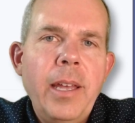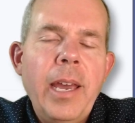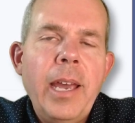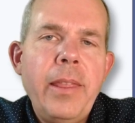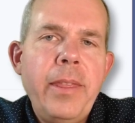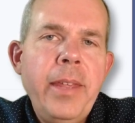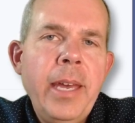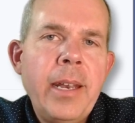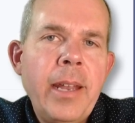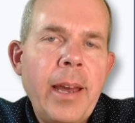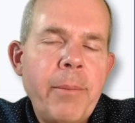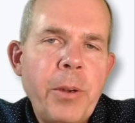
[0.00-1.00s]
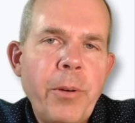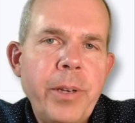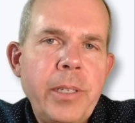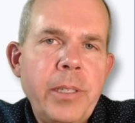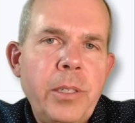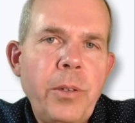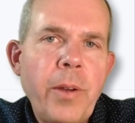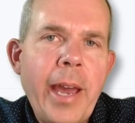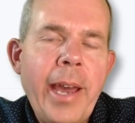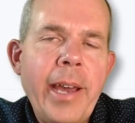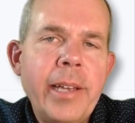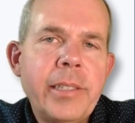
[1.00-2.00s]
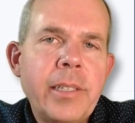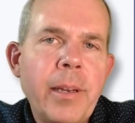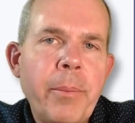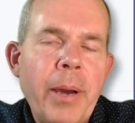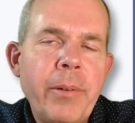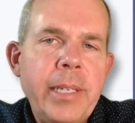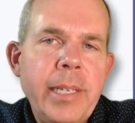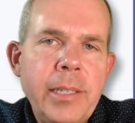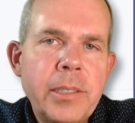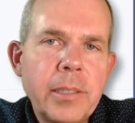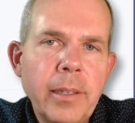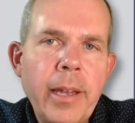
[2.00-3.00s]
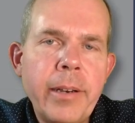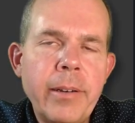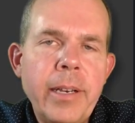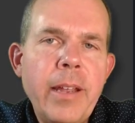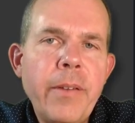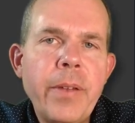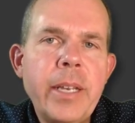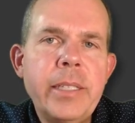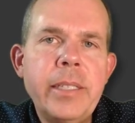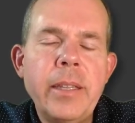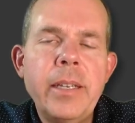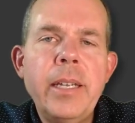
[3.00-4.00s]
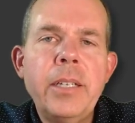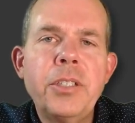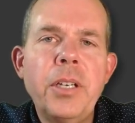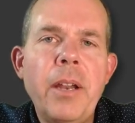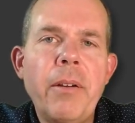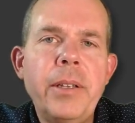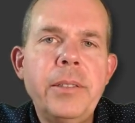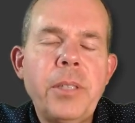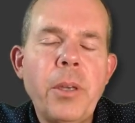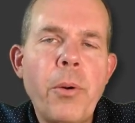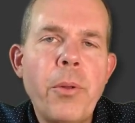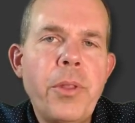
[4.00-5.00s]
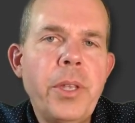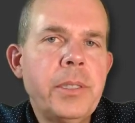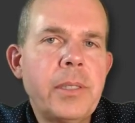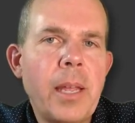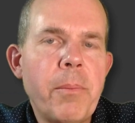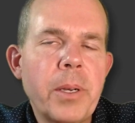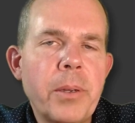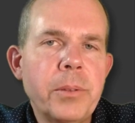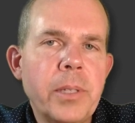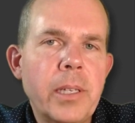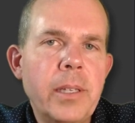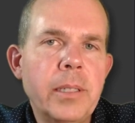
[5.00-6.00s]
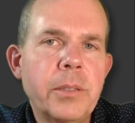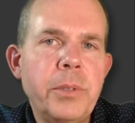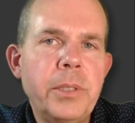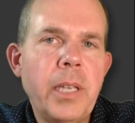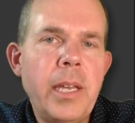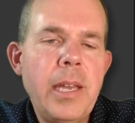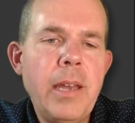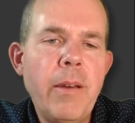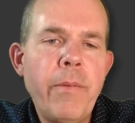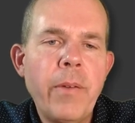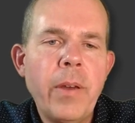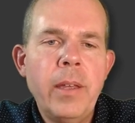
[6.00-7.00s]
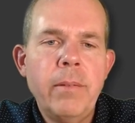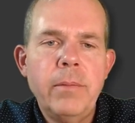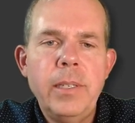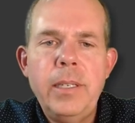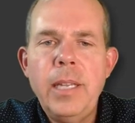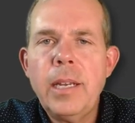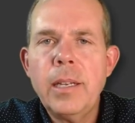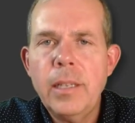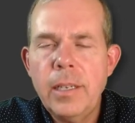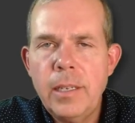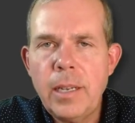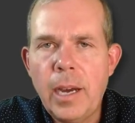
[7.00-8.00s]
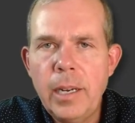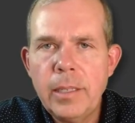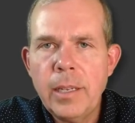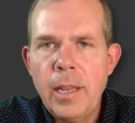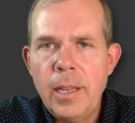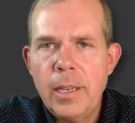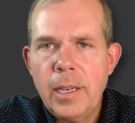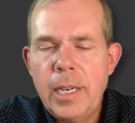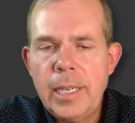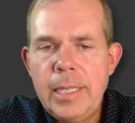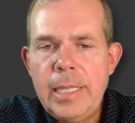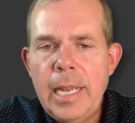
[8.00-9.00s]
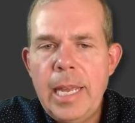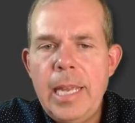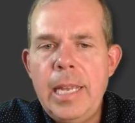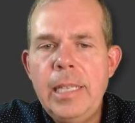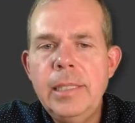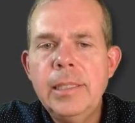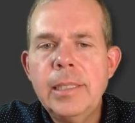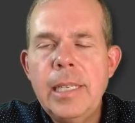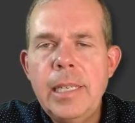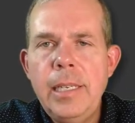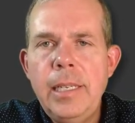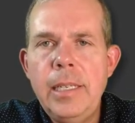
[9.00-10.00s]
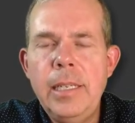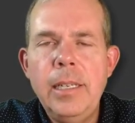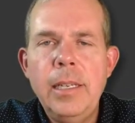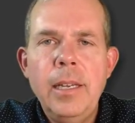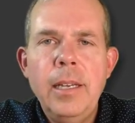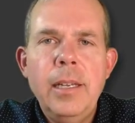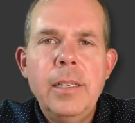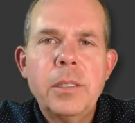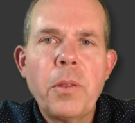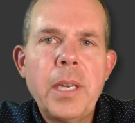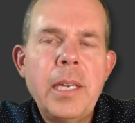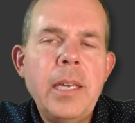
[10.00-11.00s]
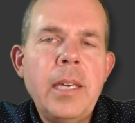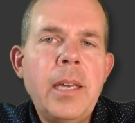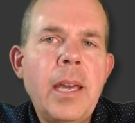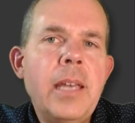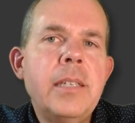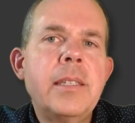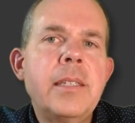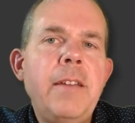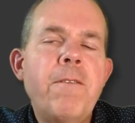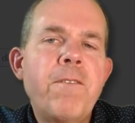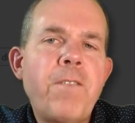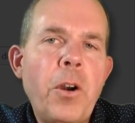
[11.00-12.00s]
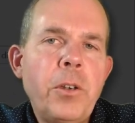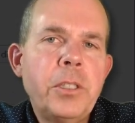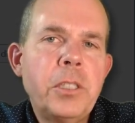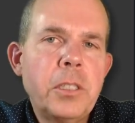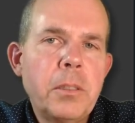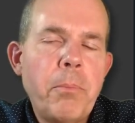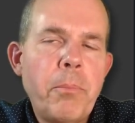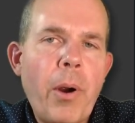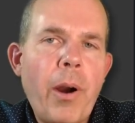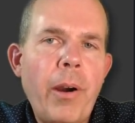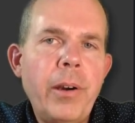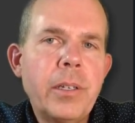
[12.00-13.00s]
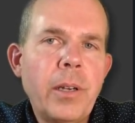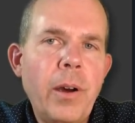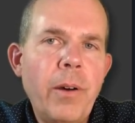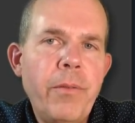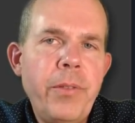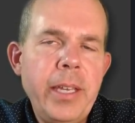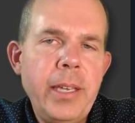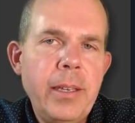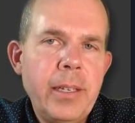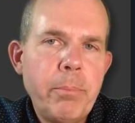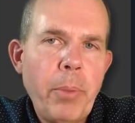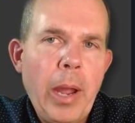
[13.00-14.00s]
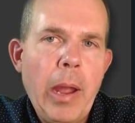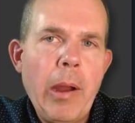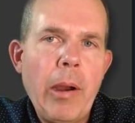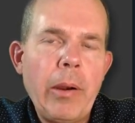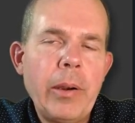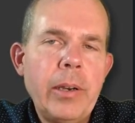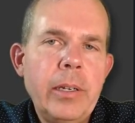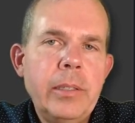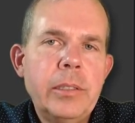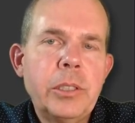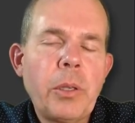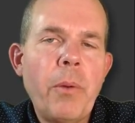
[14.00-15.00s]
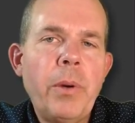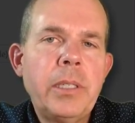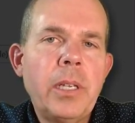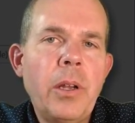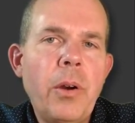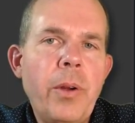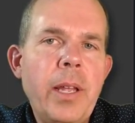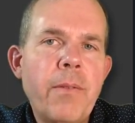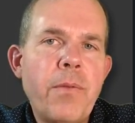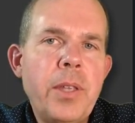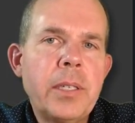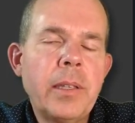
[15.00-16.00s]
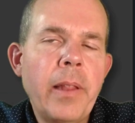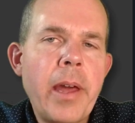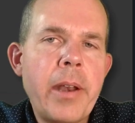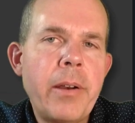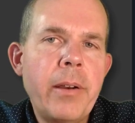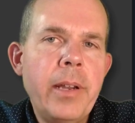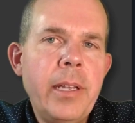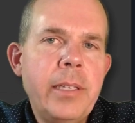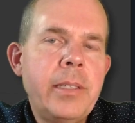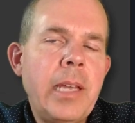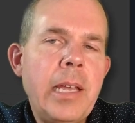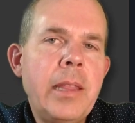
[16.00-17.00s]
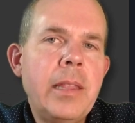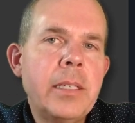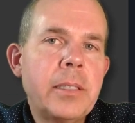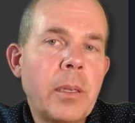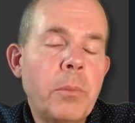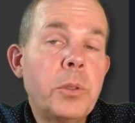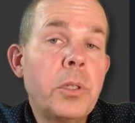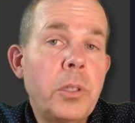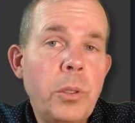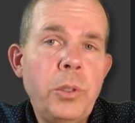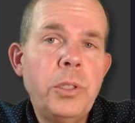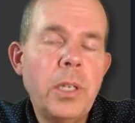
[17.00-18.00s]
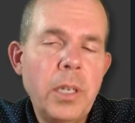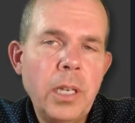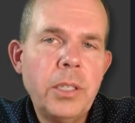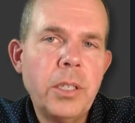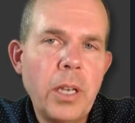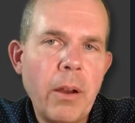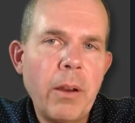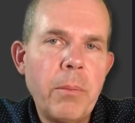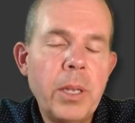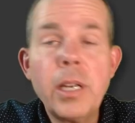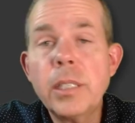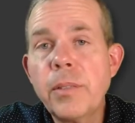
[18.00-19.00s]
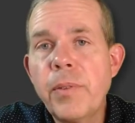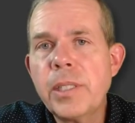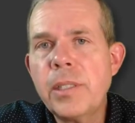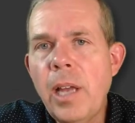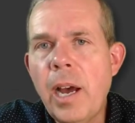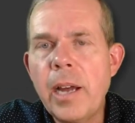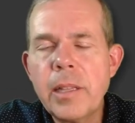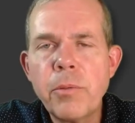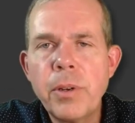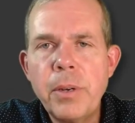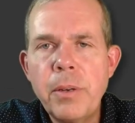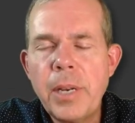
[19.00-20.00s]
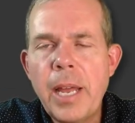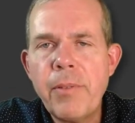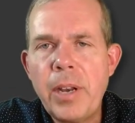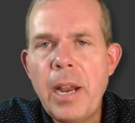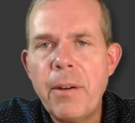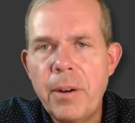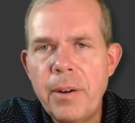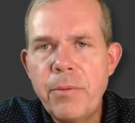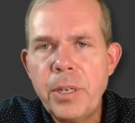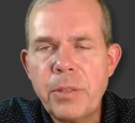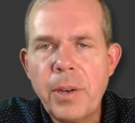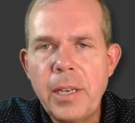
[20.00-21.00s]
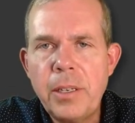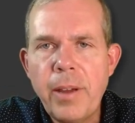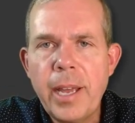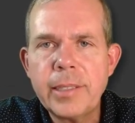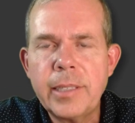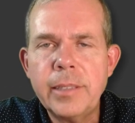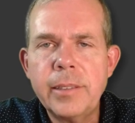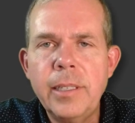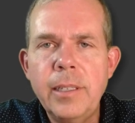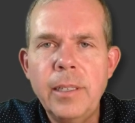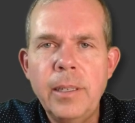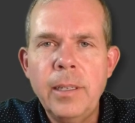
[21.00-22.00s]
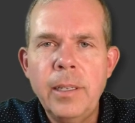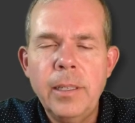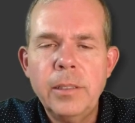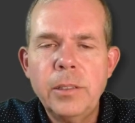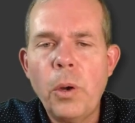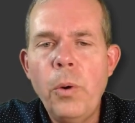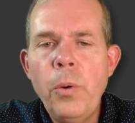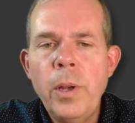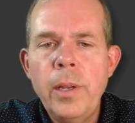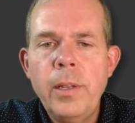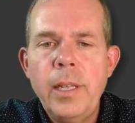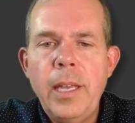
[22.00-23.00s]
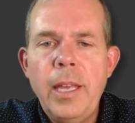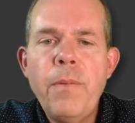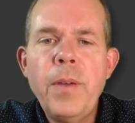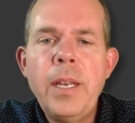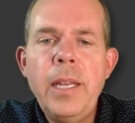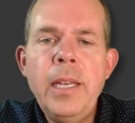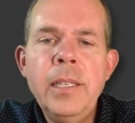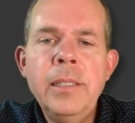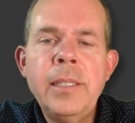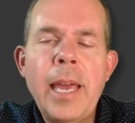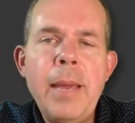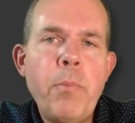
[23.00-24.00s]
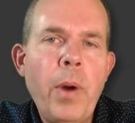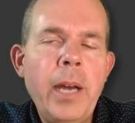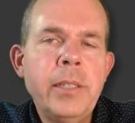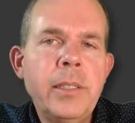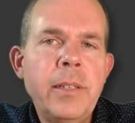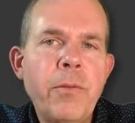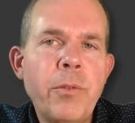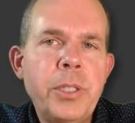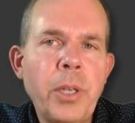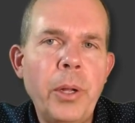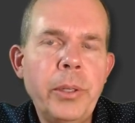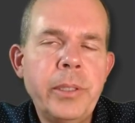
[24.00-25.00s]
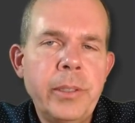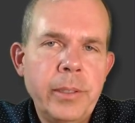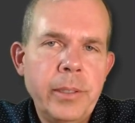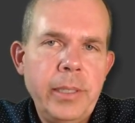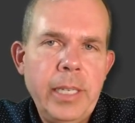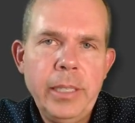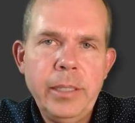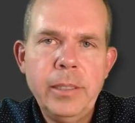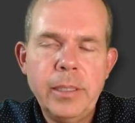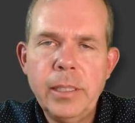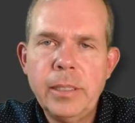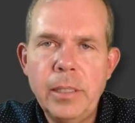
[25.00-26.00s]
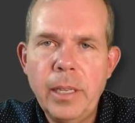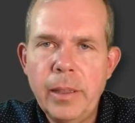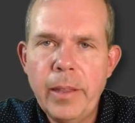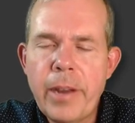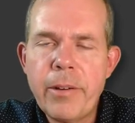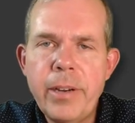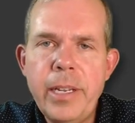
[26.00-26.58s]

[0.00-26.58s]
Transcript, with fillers: And then I'm going to ask about each letter if it is in the dictionary. So this statement goes like this. We say if dic dot contains key. So the key is the first part of the pair. So I want to know if this letter is in the substitution dictionary, because if it's not, it would have an error if we tried to access it. So If it is a positive result, yes, this letter